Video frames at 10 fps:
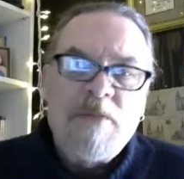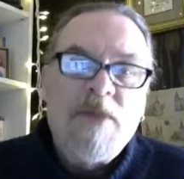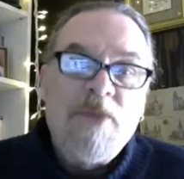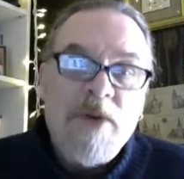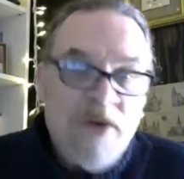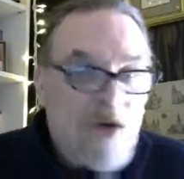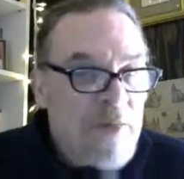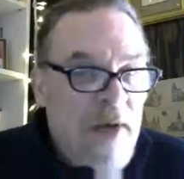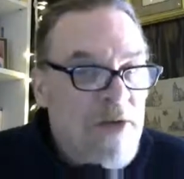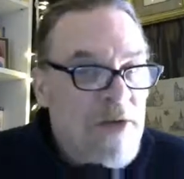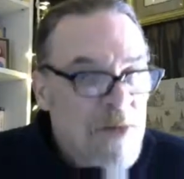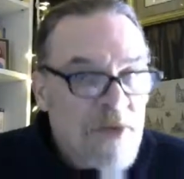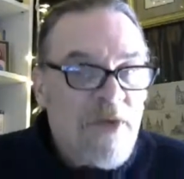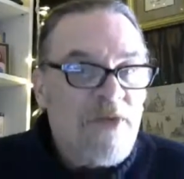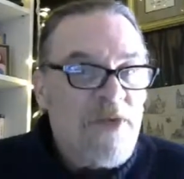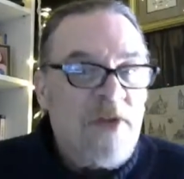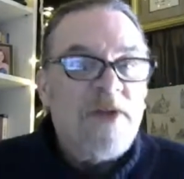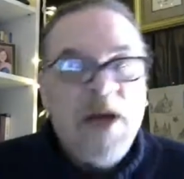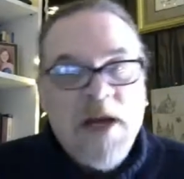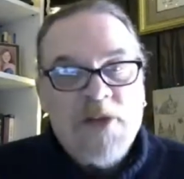But we don't make the move that
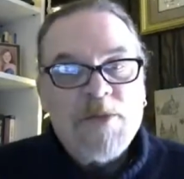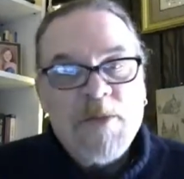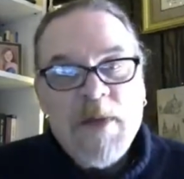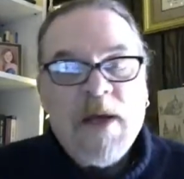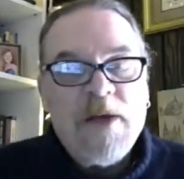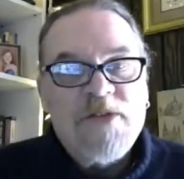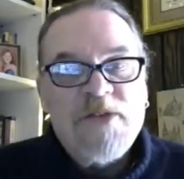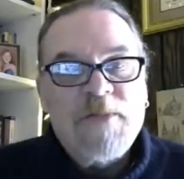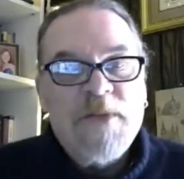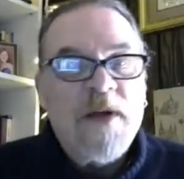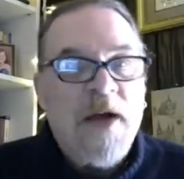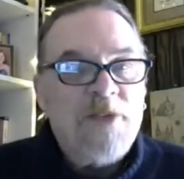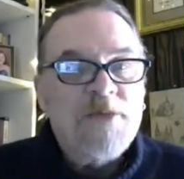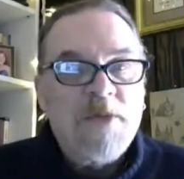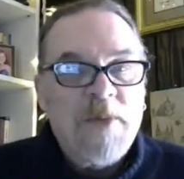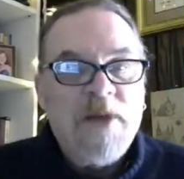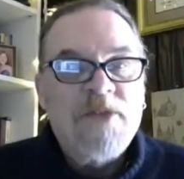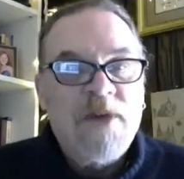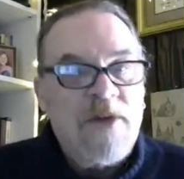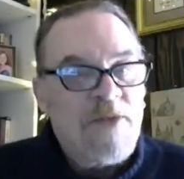the gospel makes. The gospel
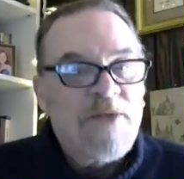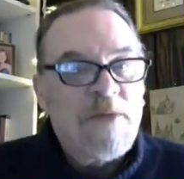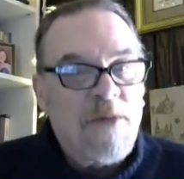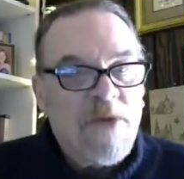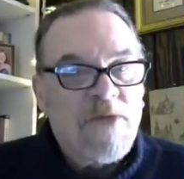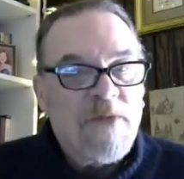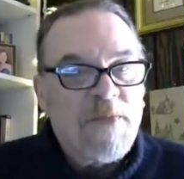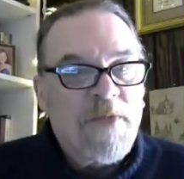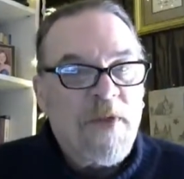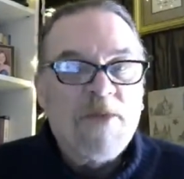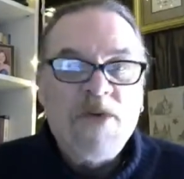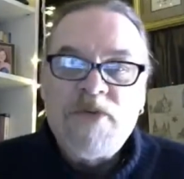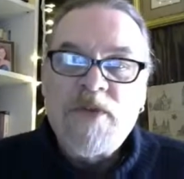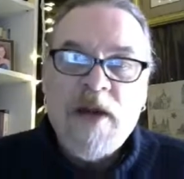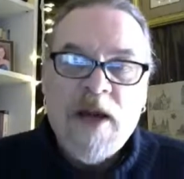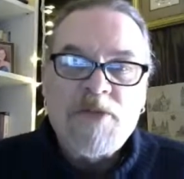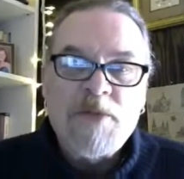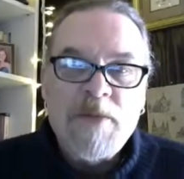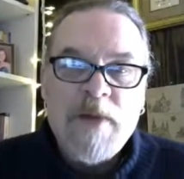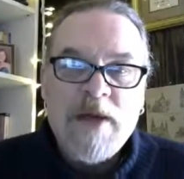makes a different move. The move the
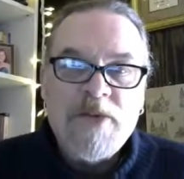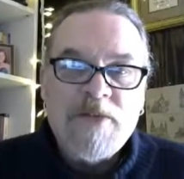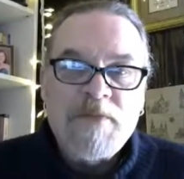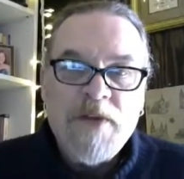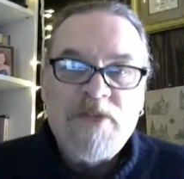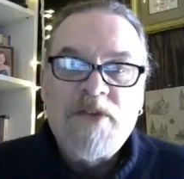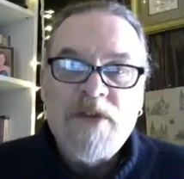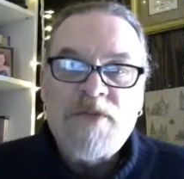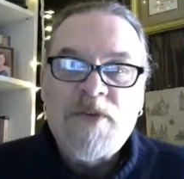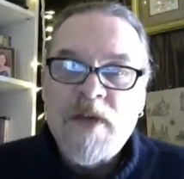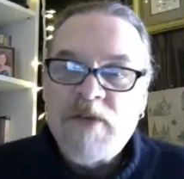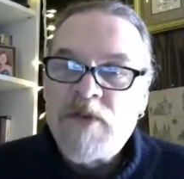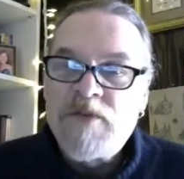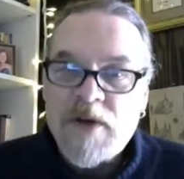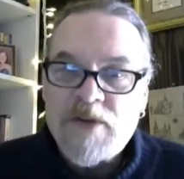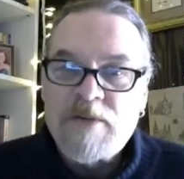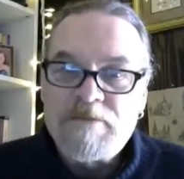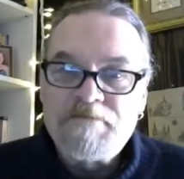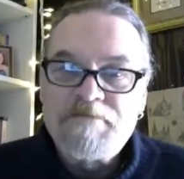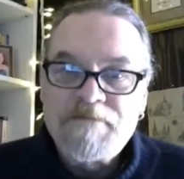gospel makes is to the forgiving
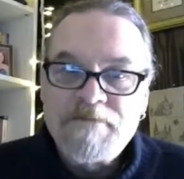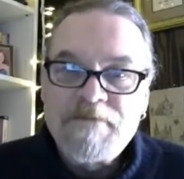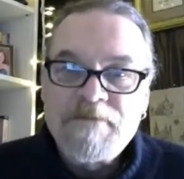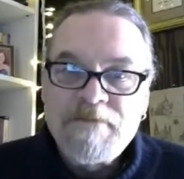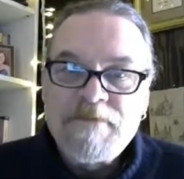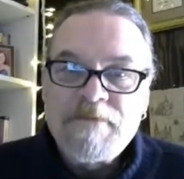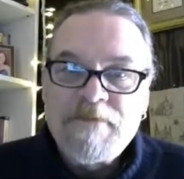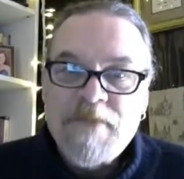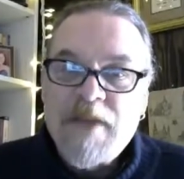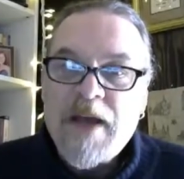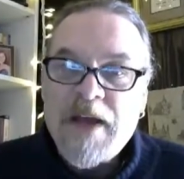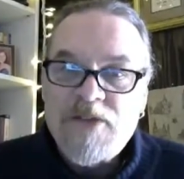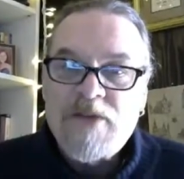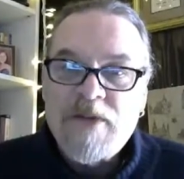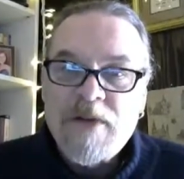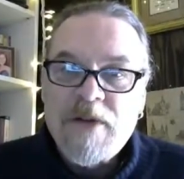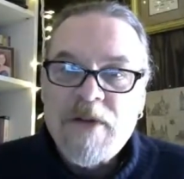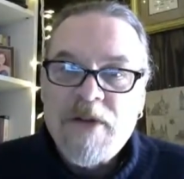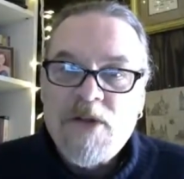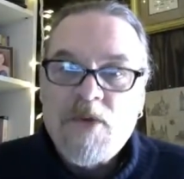victim. That's
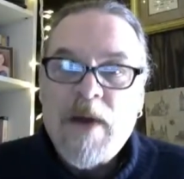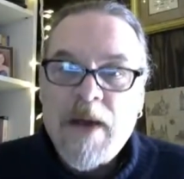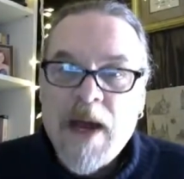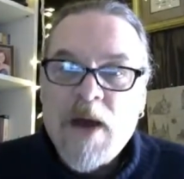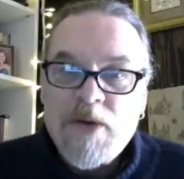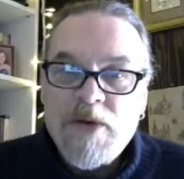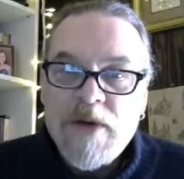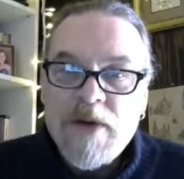the way out.